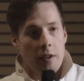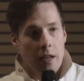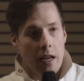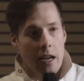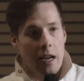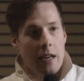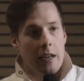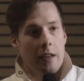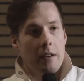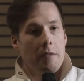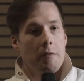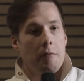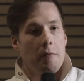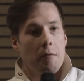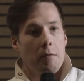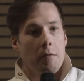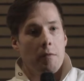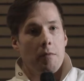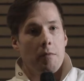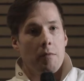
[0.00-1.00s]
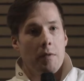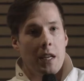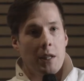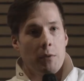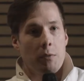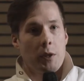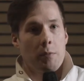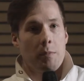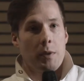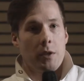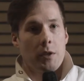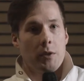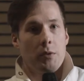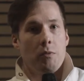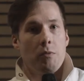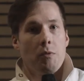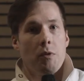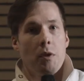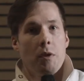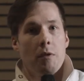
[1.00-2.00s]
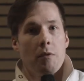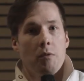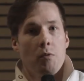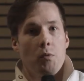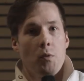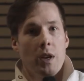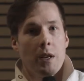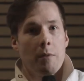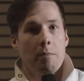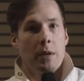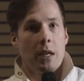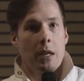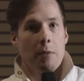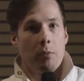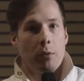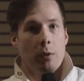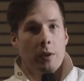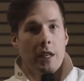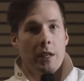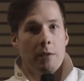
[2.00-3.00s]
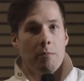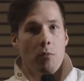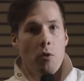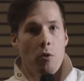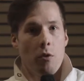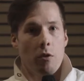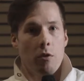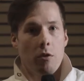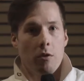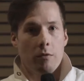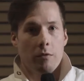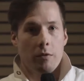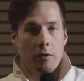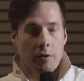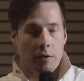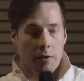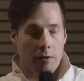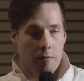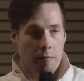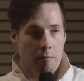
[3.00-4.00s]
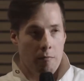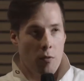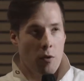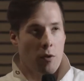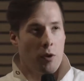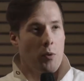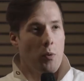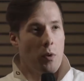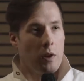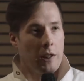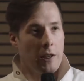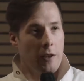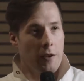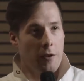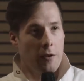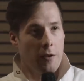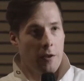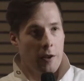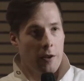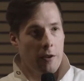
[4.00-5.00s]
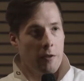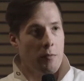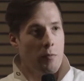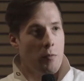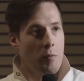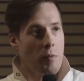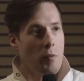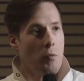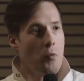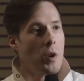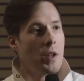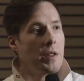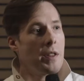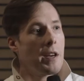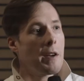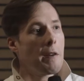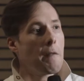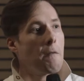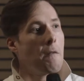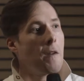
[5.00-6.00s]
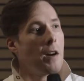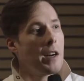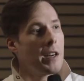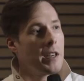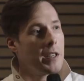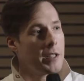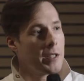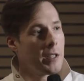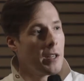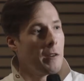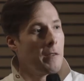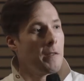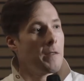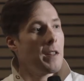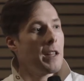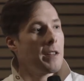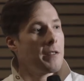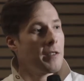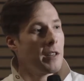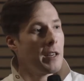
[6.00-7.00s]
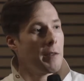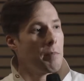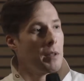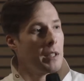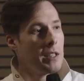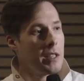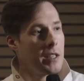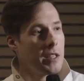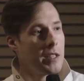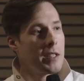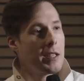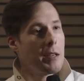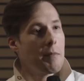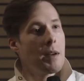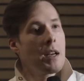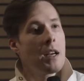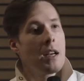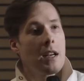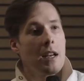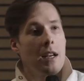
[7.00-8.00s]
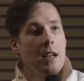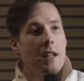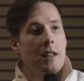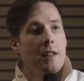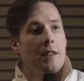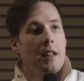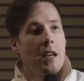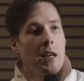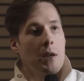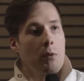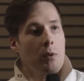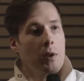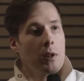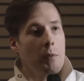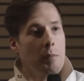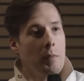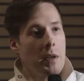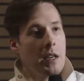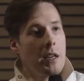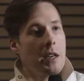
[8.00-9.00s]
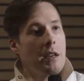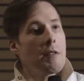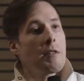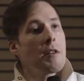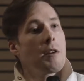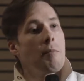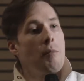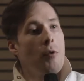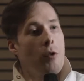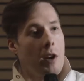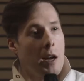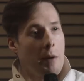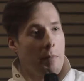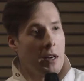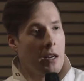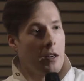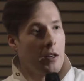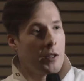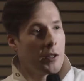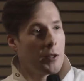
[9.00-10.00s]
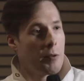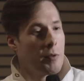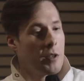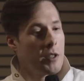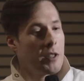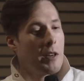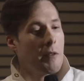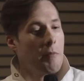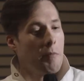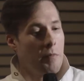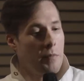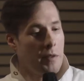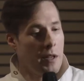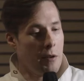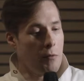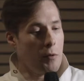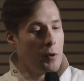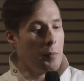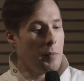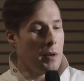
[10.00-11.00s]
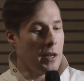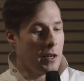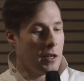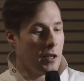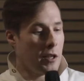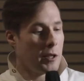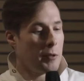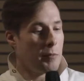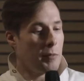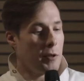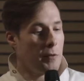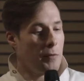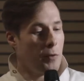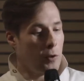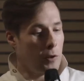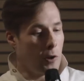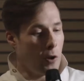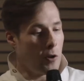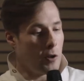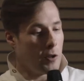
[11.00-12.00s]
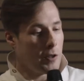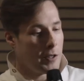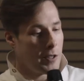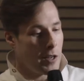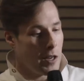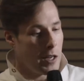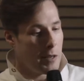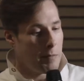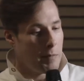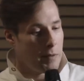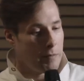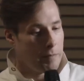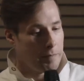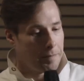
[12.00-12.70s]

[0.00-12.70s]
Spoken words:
And that was because when people get more quality audio, when they find stuff that really pleases them, they will be more happy customers and they will be customers for a longer time.